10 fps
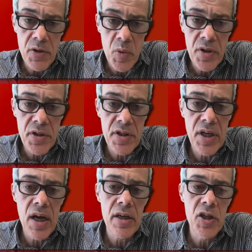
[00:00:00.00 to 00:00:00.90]
once
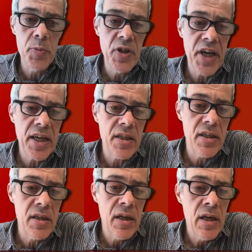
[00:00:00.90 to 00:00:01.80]
SARK is mutated
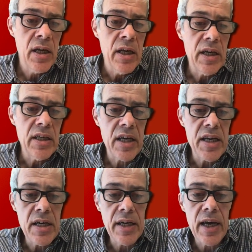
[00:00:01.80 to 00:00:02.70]
is that you
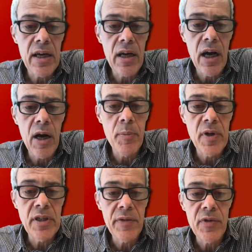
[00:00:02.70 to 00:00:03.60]
can get um, a
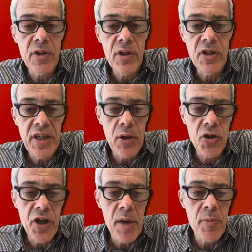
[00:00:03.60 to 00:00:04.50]
different cell
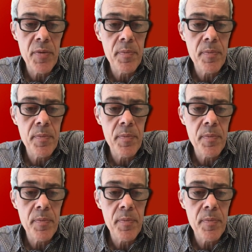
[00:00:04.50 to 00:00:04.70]
shape,